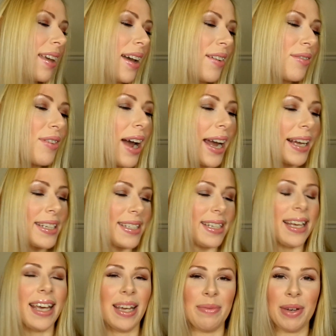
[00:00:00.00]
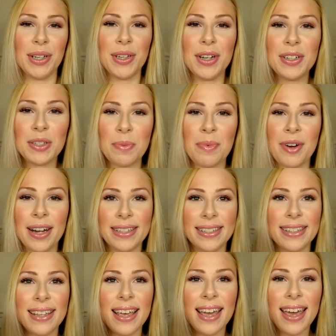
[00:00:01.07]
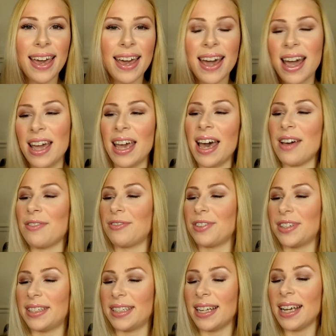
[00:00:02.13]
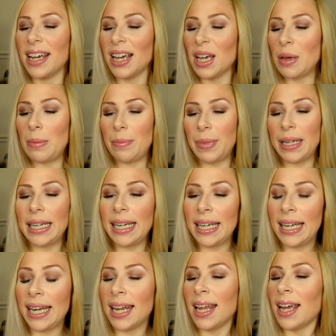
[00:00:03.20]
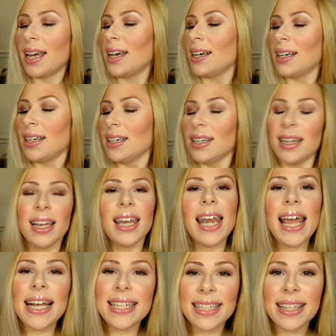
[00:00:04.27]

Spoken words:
Right, no surprises here. I have just been lazy